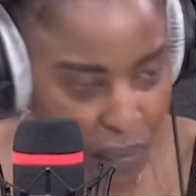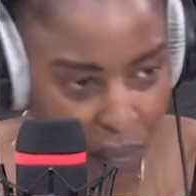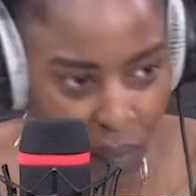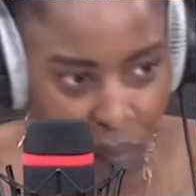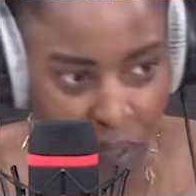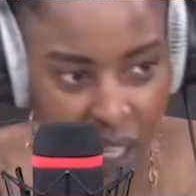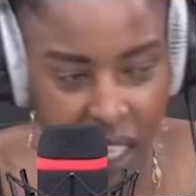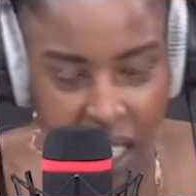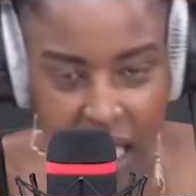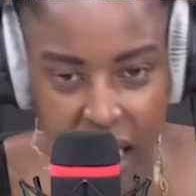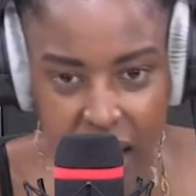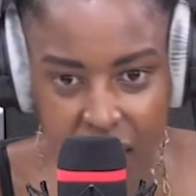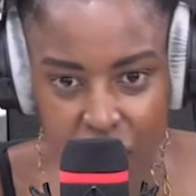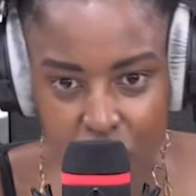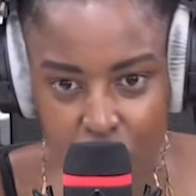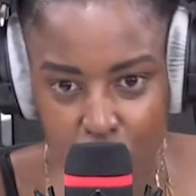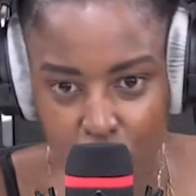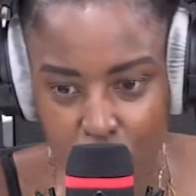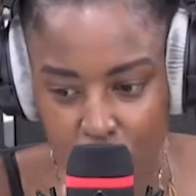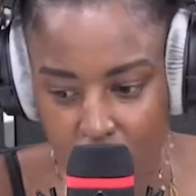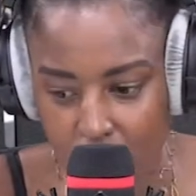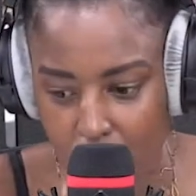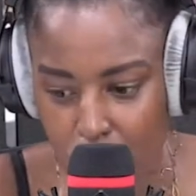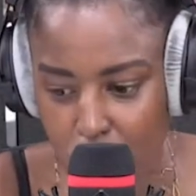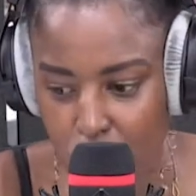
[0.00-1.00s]
Yes,
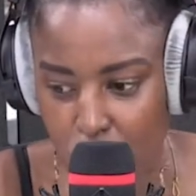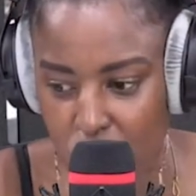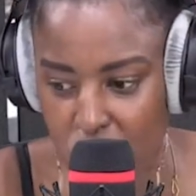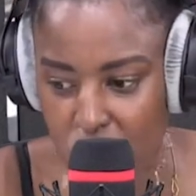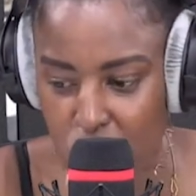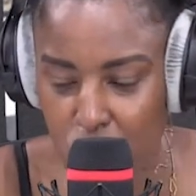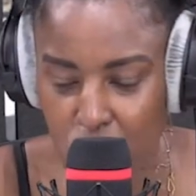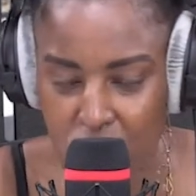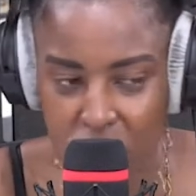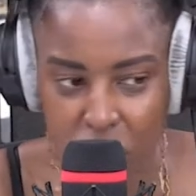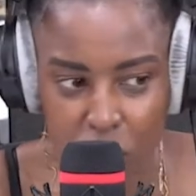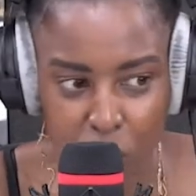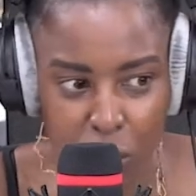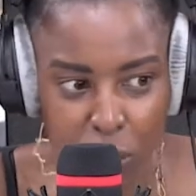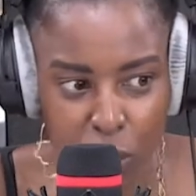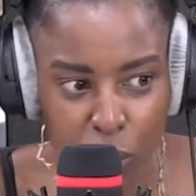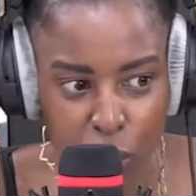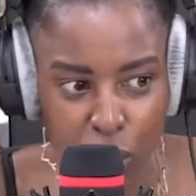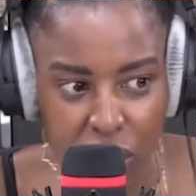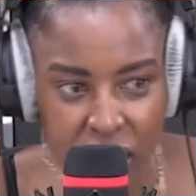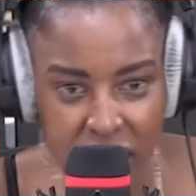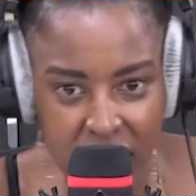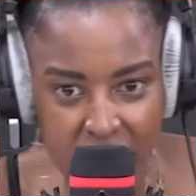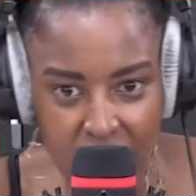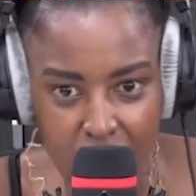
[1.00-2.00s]
Euro Cup 2020 will be
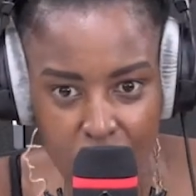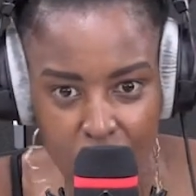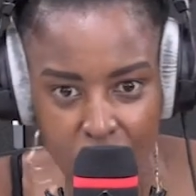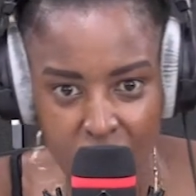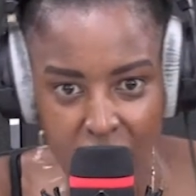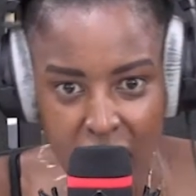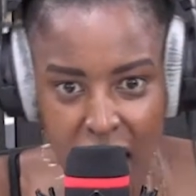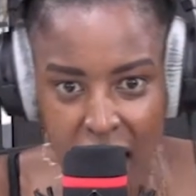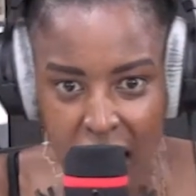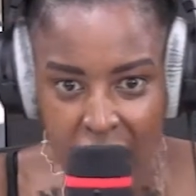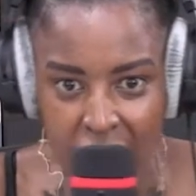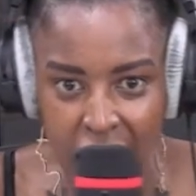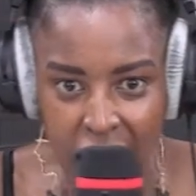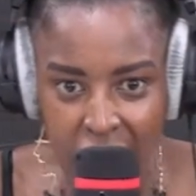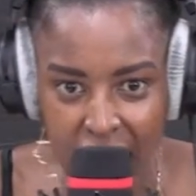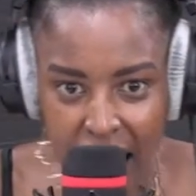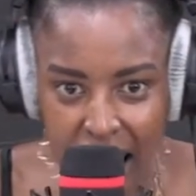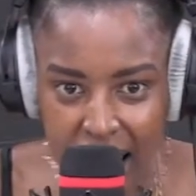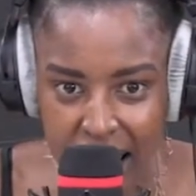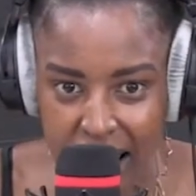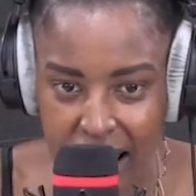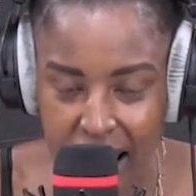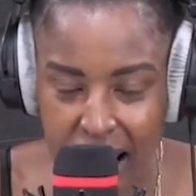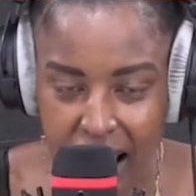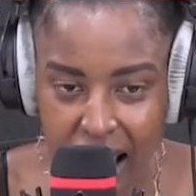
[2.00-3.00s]
going down.
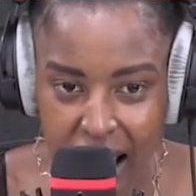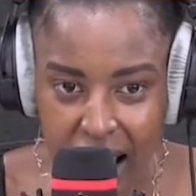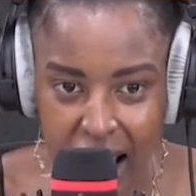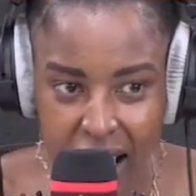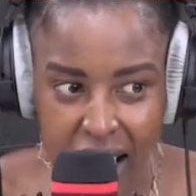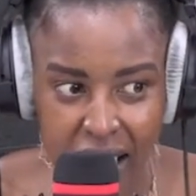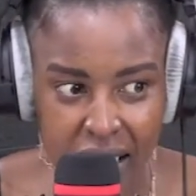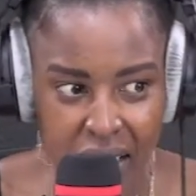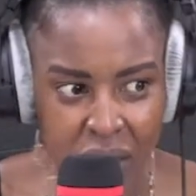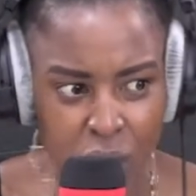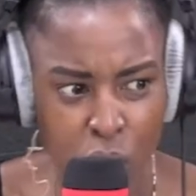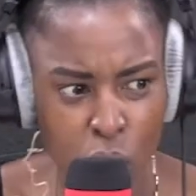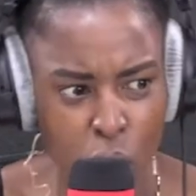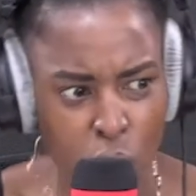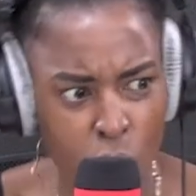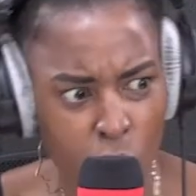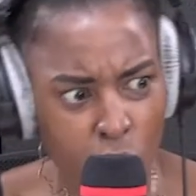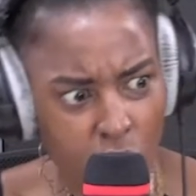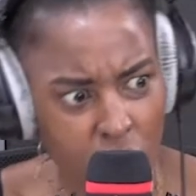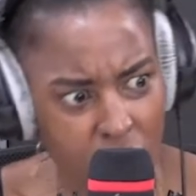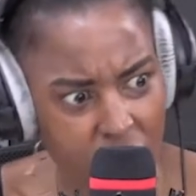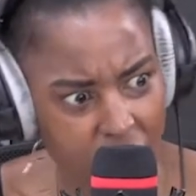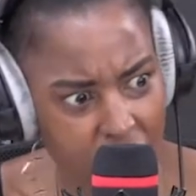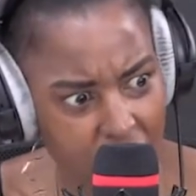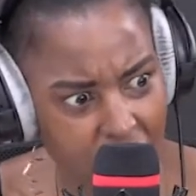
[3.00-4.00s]
And who
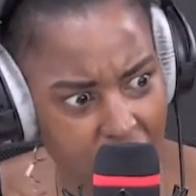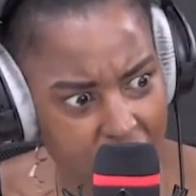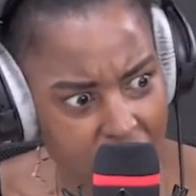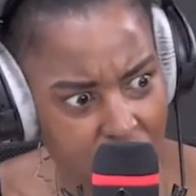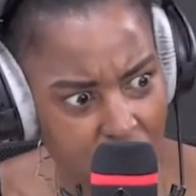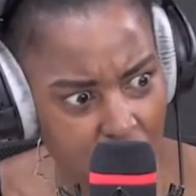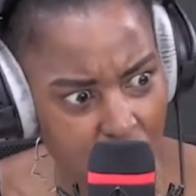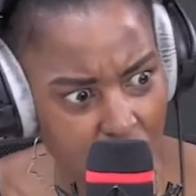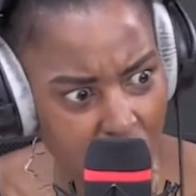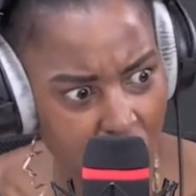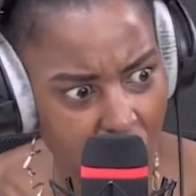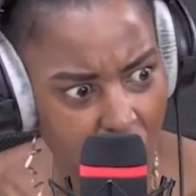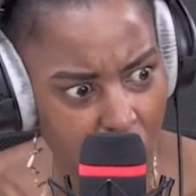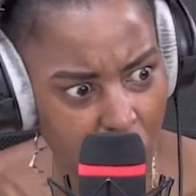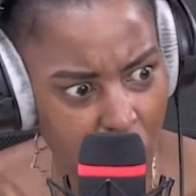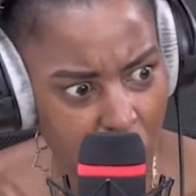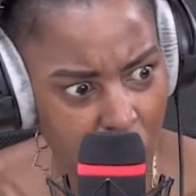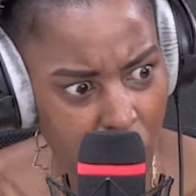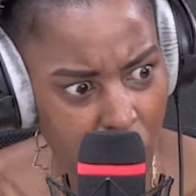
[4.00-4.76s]
won the last Euro Cup?